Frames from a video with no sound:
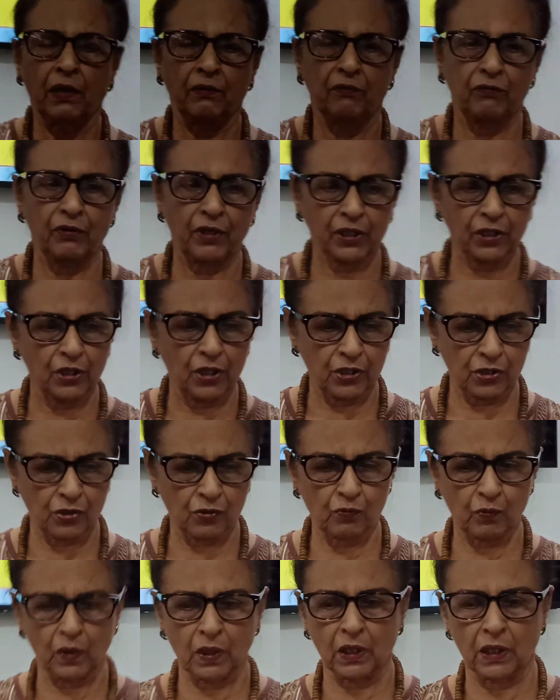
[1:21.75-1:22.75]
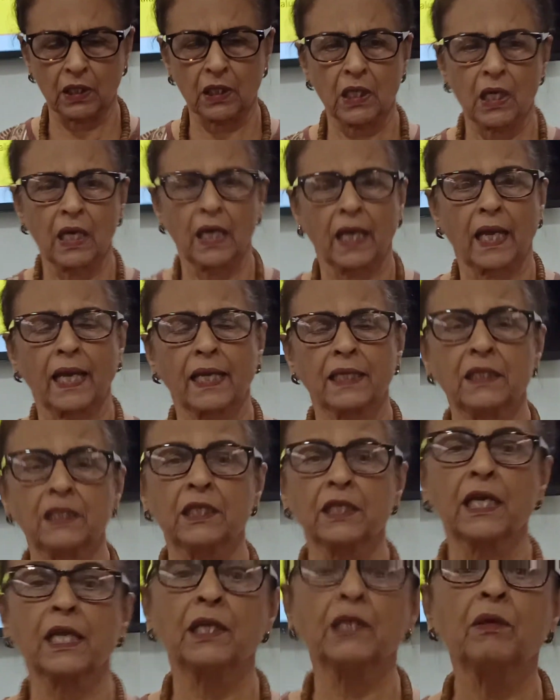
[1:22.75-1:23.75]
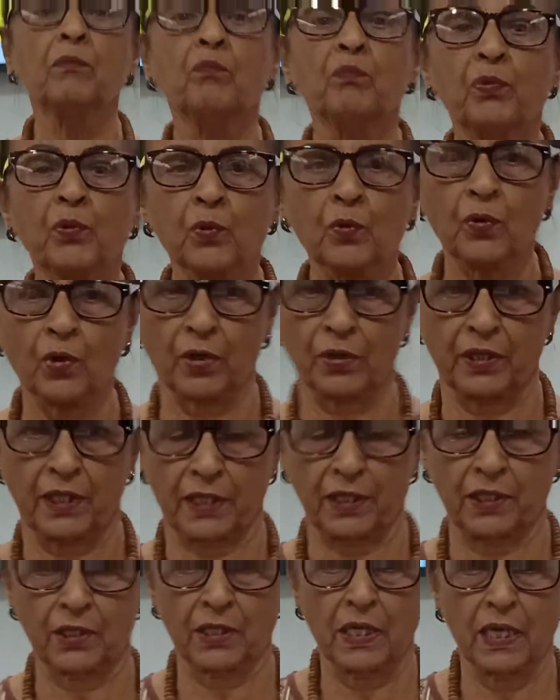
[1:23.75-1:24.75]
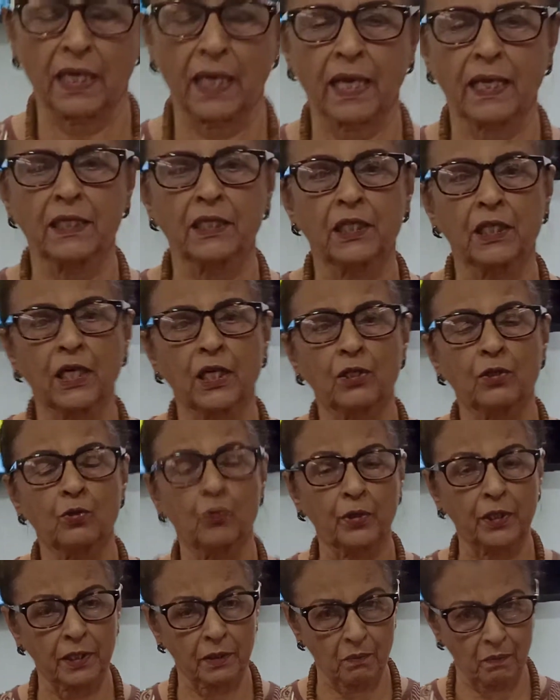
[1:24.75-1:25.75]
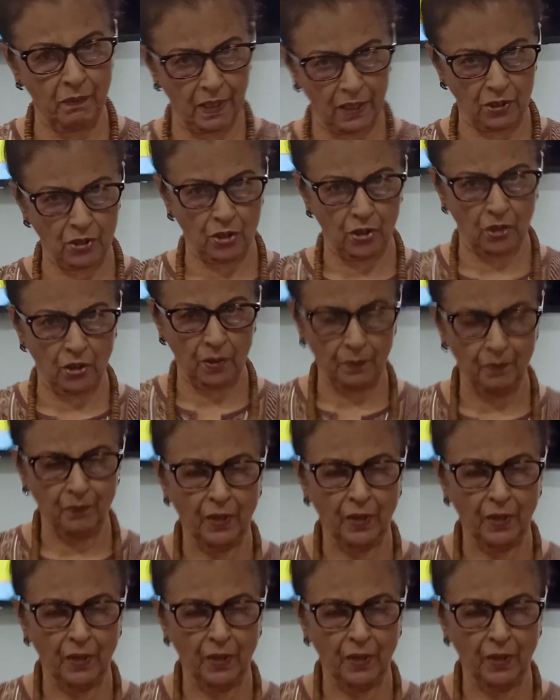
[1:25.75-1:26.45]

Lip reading: with this work and he can improve on it and he can do it better,